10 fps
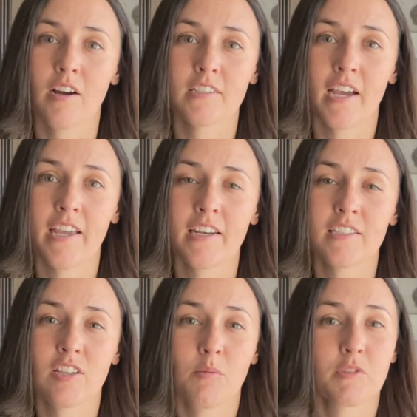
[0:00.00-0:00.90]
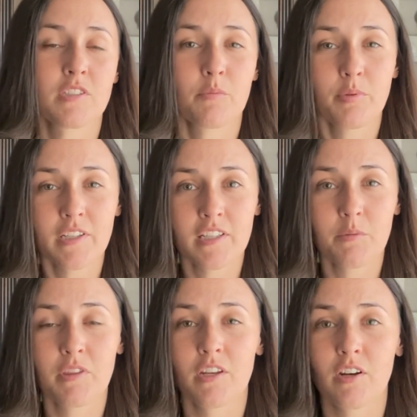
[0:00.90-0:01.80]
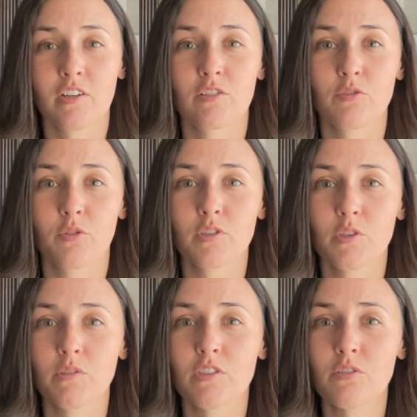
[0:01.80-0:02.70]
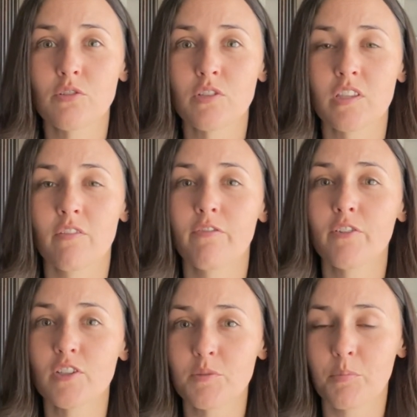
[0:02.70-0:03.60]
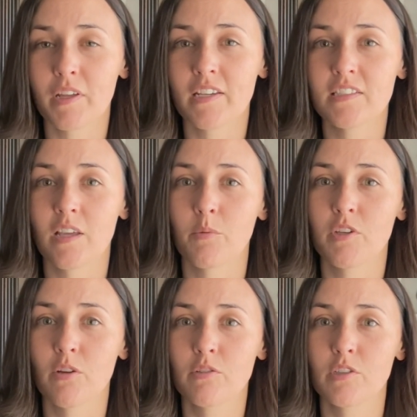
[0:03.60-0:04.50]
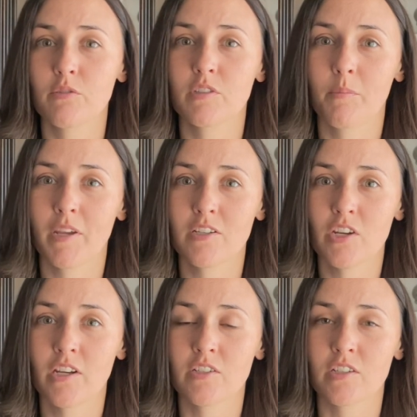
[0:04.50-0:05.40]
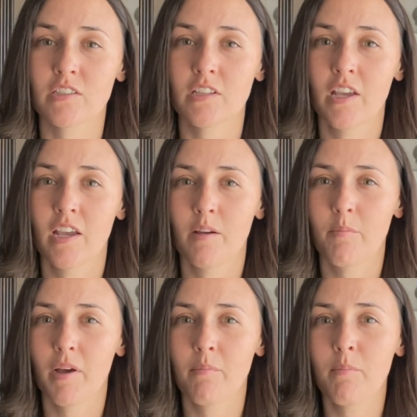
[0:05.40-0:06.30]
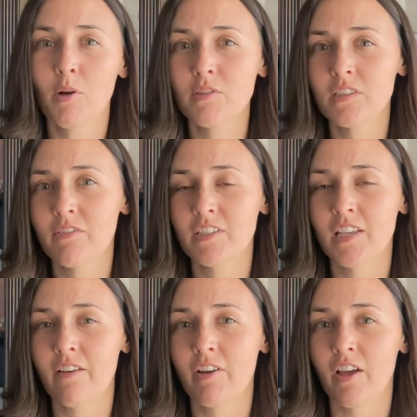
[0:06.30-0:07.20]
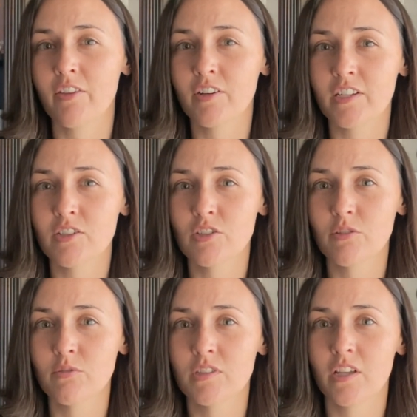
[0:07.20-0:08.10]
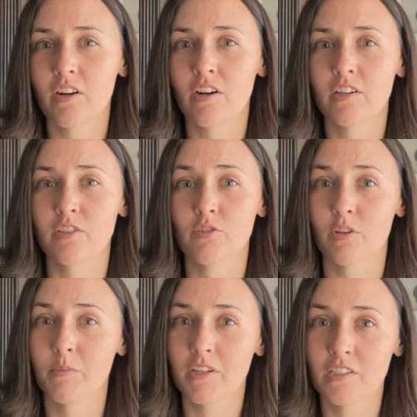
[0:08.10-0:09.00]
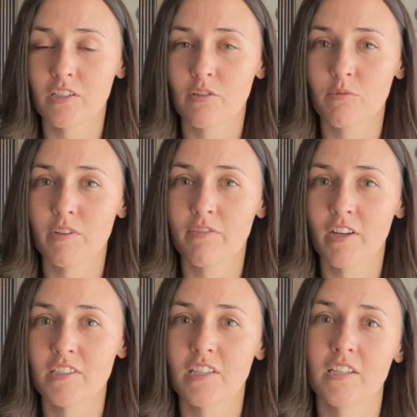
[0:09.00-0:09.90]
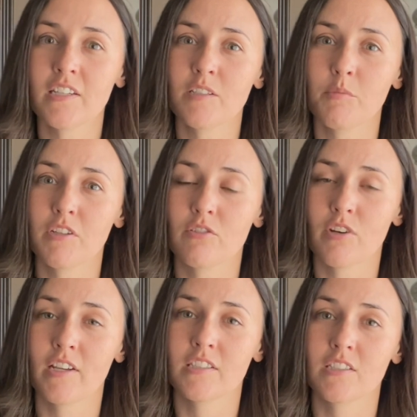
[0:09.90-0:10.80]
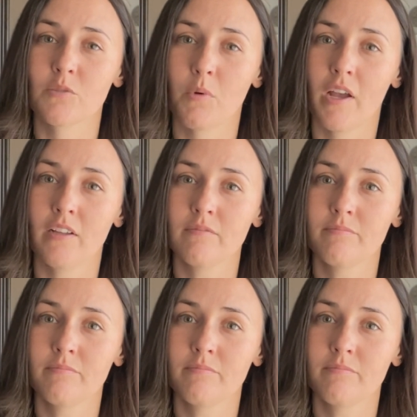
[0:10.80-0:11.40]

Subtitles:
diet is almost completely within our control, so it's usually the first place that we go to make changes. But most of us have other issues that are contributing to the reflux that need to be addressed as well.